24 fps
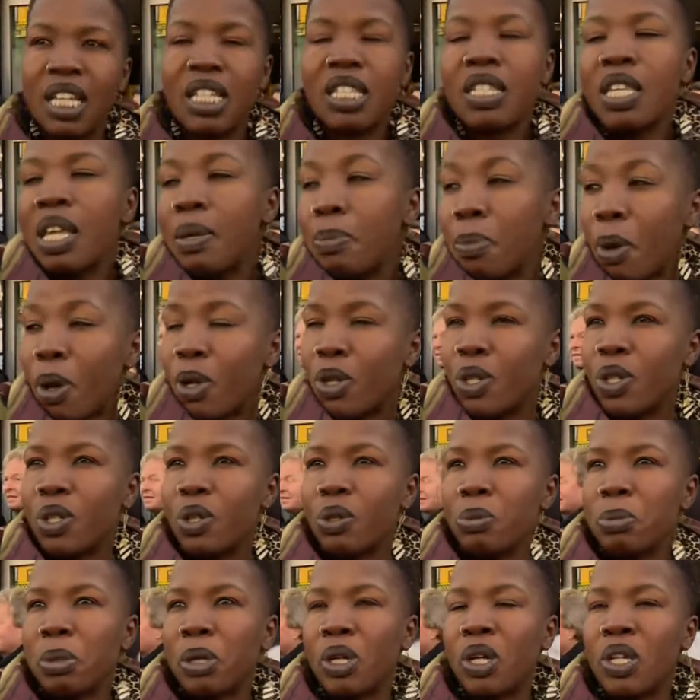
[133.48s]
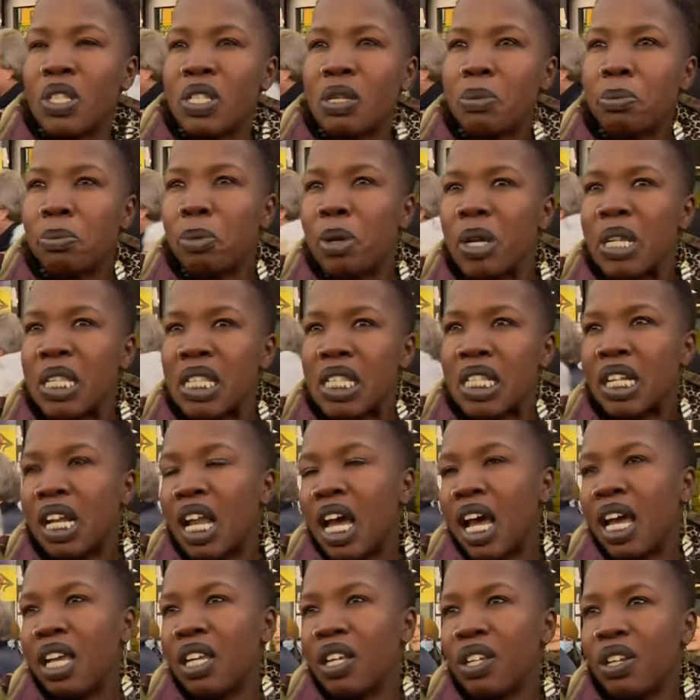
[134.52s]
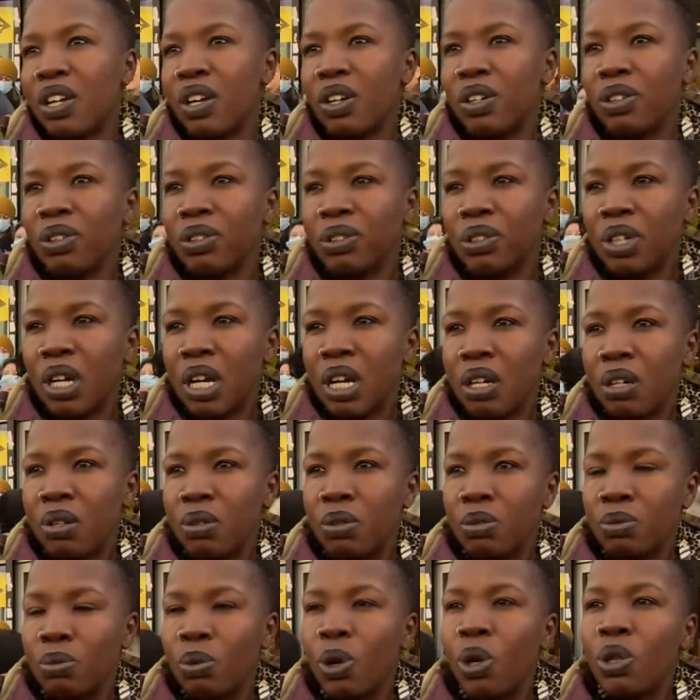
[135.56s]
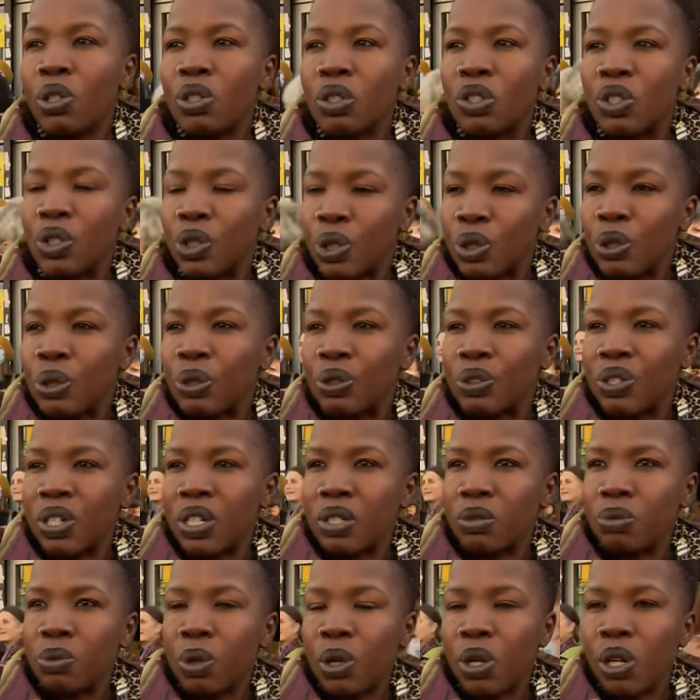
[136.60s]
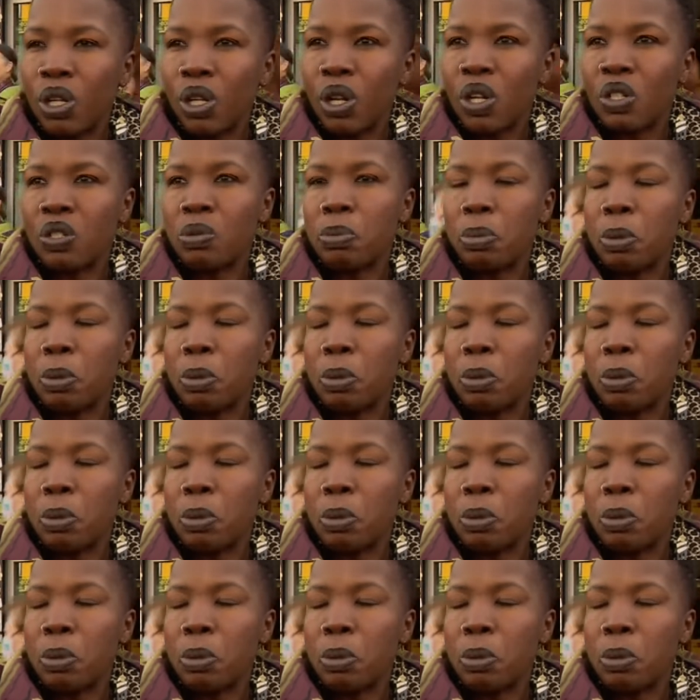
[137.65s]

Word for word: It's emotional because it brings to light, you know, what children, what a lot of